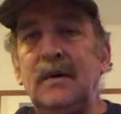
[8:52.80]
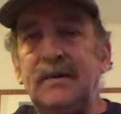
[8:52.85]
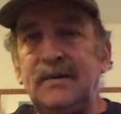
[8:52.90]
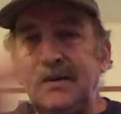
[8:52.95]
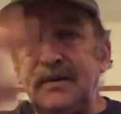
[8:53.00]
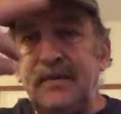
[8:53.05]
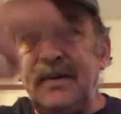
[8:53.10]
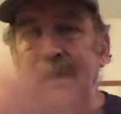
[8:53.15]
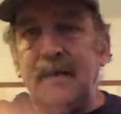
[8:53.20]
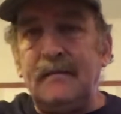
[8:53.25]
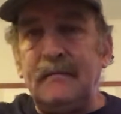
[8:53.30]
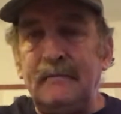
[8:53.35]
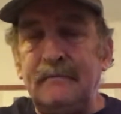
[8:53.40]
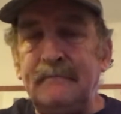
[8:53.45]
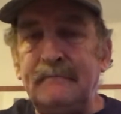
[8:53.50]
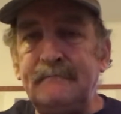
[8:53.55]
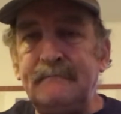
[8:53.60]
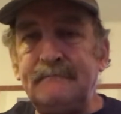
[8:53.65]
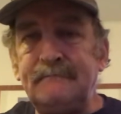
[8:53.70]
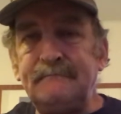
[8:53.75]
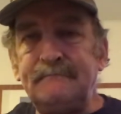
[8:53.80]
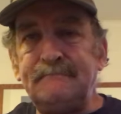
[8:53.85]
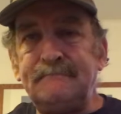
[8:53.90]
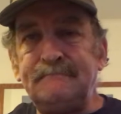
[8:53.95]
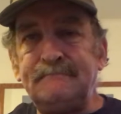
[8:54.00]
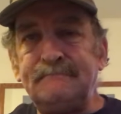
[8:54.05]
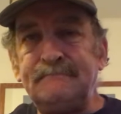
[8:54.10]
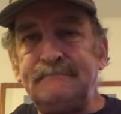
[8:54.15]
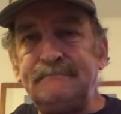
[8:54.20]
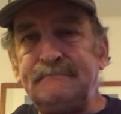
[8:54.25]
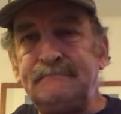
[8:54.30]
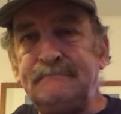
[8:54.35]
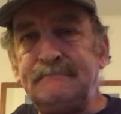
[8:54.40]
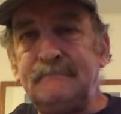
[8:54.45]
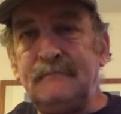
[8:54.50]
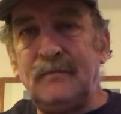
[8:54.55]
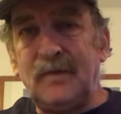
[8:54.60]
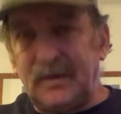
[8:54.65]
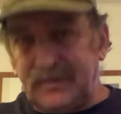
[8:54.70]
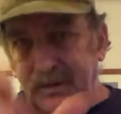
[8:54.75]
to them.
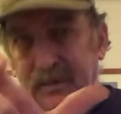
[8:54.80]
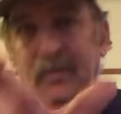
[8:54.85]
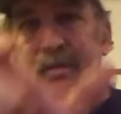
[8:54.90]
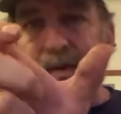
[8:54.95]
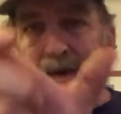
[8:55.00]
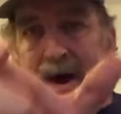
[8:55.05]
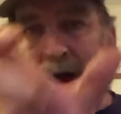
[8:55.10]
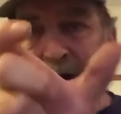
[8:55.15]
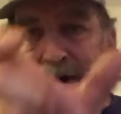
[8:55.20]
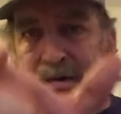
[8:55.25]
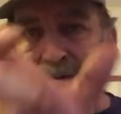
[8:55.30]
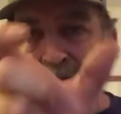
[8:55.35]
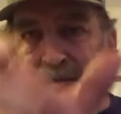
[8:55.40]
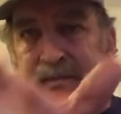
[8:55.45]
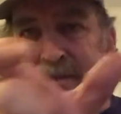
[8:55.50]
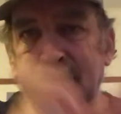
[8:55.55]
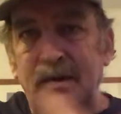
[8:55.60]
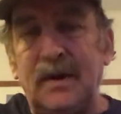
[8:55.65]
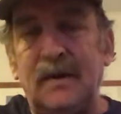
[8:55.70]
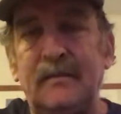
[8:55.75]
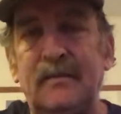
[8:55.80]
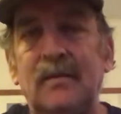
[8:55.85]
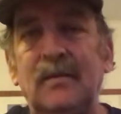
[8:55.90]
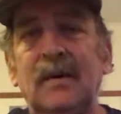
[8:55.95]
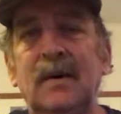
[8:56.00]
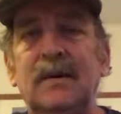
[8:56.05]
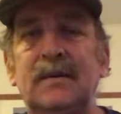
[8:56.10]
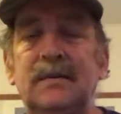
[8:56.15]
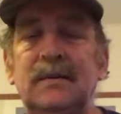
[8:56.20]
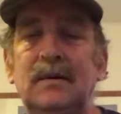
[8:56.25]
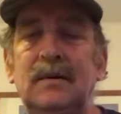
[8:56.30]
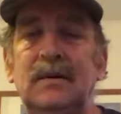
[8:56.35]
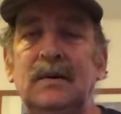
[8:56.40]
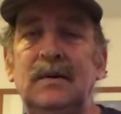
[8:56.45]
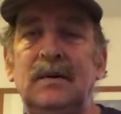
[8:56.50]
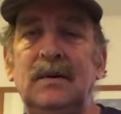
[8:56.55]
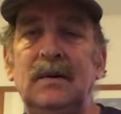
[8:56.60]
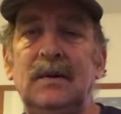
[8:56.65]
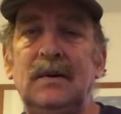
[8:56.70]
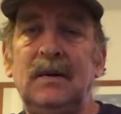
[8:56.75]
What their real actual phone number was.
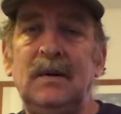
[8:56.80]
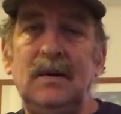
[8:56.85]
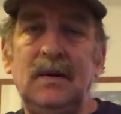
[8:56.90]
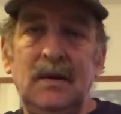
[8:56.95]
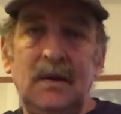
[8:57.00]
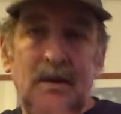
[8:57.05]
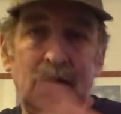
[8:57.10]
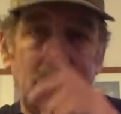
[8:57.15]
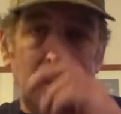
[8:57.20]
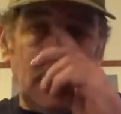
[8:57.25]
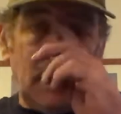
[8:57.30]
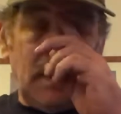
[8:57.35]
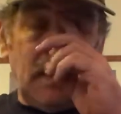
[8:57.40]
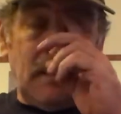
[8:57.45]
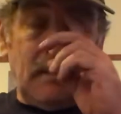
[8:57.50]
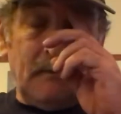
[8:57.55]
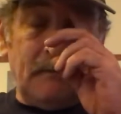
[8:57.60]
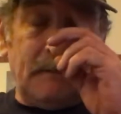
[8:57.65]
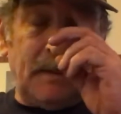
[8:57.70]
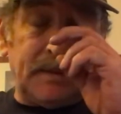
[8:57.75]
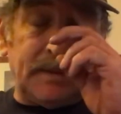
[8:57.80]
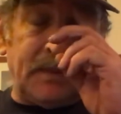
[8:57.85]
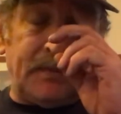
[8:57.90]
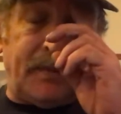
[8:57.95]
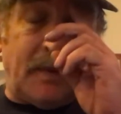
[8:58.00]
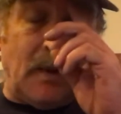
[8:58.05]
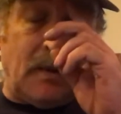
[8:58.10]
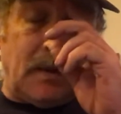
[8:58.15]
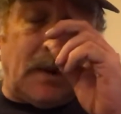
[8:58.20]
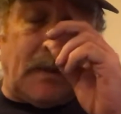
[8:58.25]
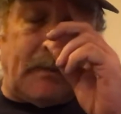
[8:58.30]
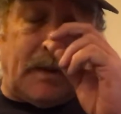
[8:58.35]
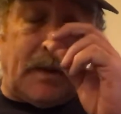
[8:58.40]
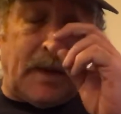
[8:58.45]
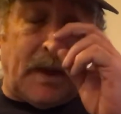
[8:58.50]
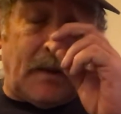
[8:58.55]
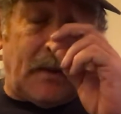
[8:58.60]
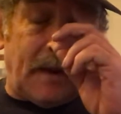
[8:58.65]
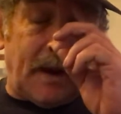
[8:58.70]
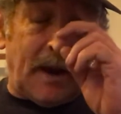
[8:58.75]
But the phone number
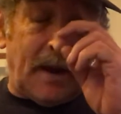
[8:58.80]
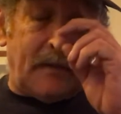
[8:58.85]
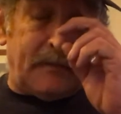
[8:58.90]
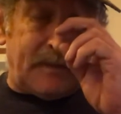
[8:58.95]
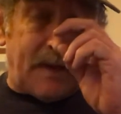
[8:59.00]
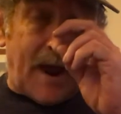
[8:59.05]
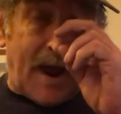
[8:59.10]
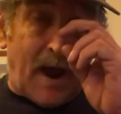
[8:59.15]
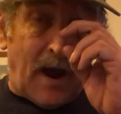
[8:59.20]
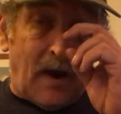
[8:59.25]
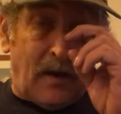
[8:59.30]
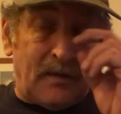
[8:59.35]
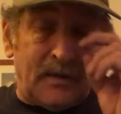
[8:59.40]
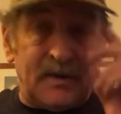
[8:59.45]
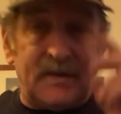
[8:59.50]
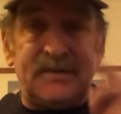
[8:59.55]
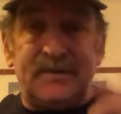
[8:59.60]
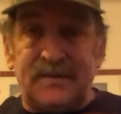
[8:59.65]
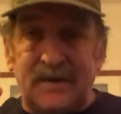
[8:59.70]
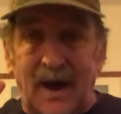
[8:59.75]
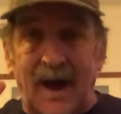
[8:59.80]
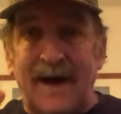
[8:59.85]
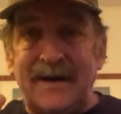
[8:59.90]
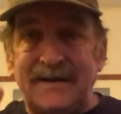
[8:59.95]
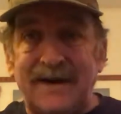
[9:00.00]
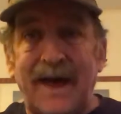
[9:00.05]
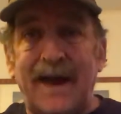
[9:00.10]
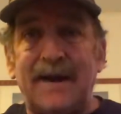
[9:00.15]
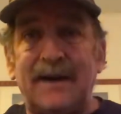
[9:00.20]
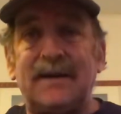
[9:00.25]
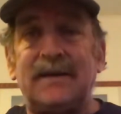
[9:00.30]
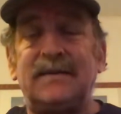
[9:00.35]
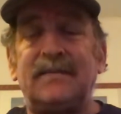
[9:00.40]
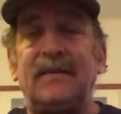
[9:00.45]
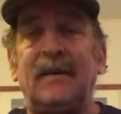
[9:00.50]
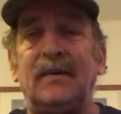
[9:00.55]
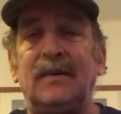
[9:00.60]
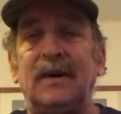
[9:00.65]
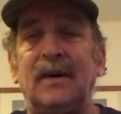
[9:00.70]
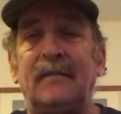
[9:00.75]
that we have now, it's Scott Taddick's
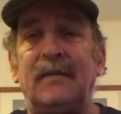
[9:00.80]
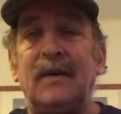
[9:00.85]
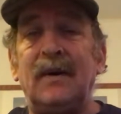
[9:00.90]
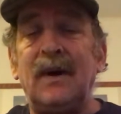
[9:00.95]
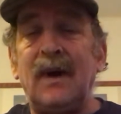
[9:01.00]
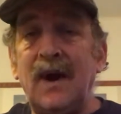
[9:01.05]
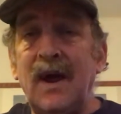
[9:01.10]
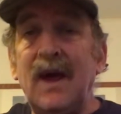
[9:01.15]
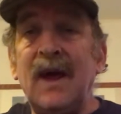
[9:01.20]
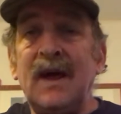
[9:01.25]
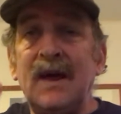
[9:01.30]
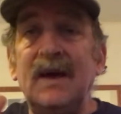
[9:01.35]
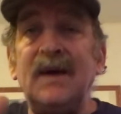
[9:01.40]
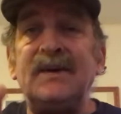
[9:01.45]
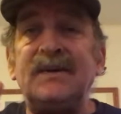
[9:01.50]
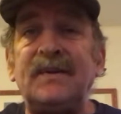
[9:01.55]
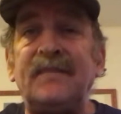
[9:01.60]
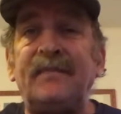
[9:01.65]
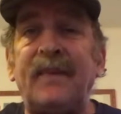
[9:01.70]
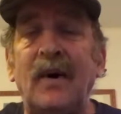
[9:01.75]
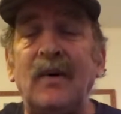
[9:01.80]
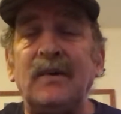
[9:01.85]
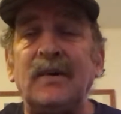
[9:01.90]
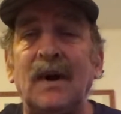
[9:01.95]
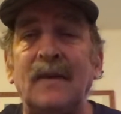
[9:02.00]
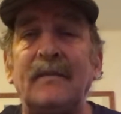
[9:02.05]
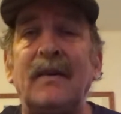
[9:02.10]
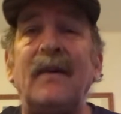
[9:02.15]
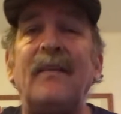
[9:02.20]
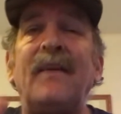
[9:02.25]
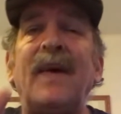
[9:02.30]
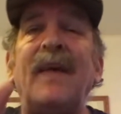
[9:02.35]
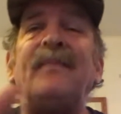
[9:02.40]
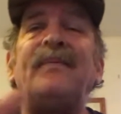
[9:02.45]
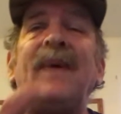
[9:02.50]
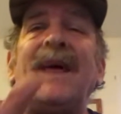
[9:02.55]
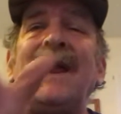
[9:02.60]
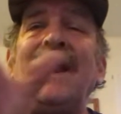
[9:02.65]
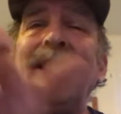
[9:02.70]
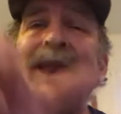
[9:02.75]
phone number, is the phone number
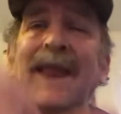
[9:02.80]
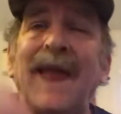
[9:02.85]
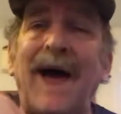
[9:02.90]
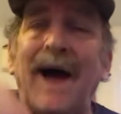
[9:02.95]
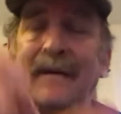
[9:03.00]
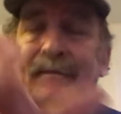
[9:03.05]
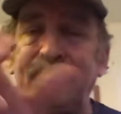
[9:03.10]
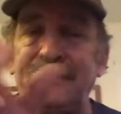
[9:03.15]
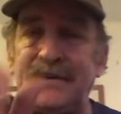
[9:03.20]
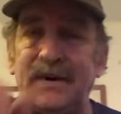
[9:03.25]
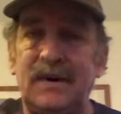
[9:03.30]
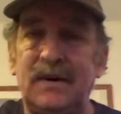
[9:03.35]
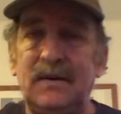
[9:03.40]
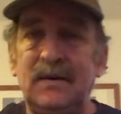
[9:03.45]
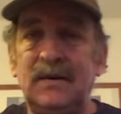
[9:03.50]
that they left.